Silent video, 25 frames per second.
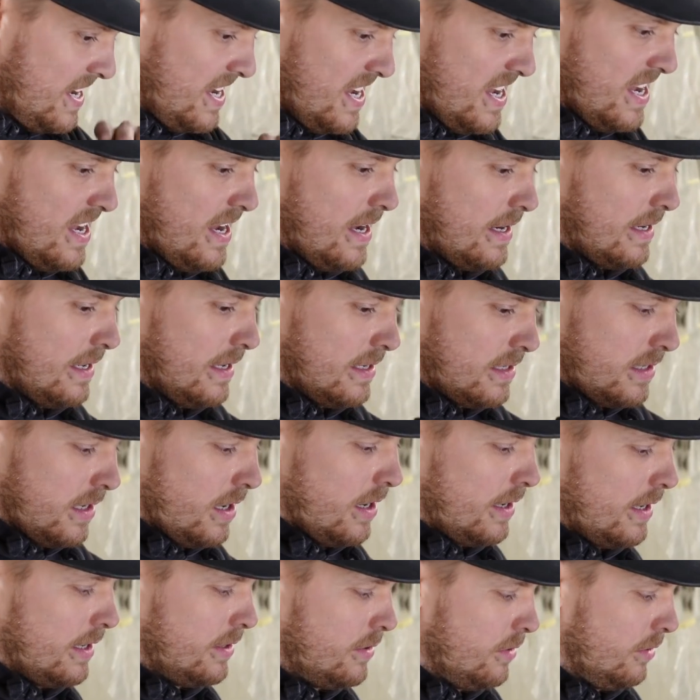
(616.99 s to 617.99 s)
I had a
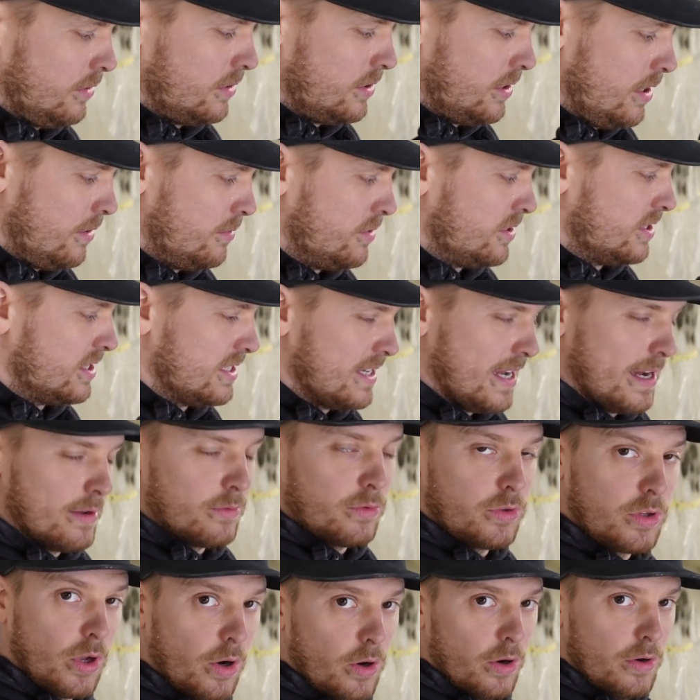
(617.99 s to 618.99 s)
sliding door to do, which is now
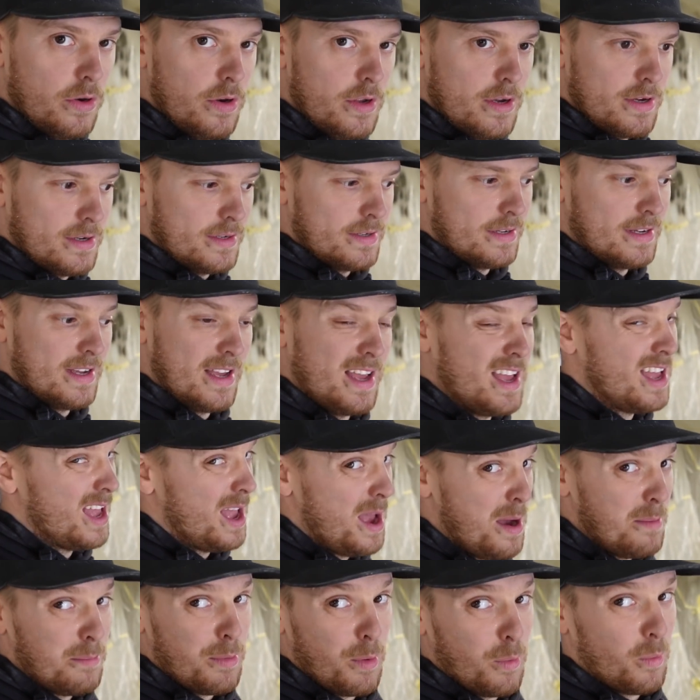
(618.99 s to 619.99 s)
done.
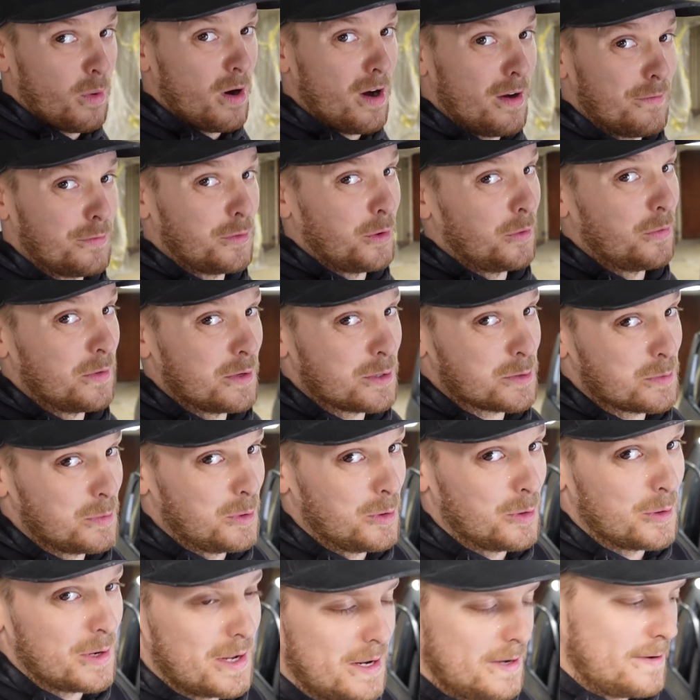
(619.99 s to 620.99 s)
But what I've done this
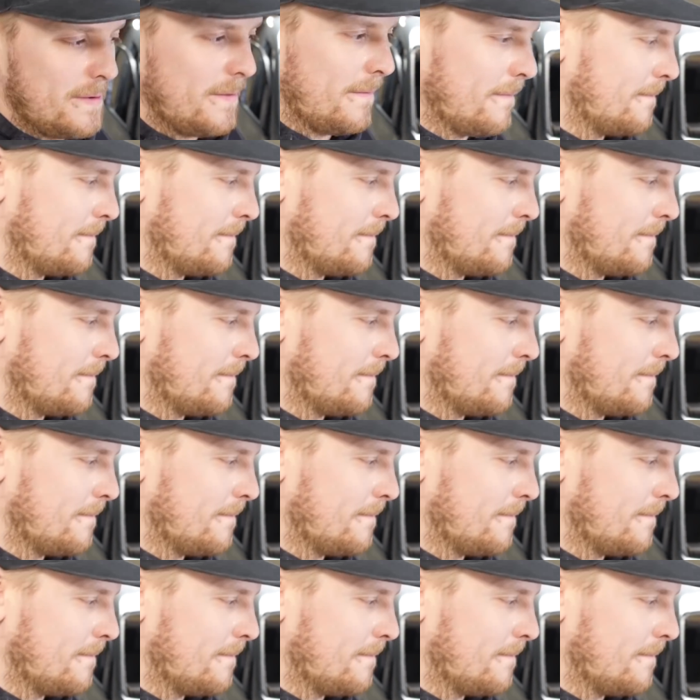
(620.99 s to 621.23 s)
morning,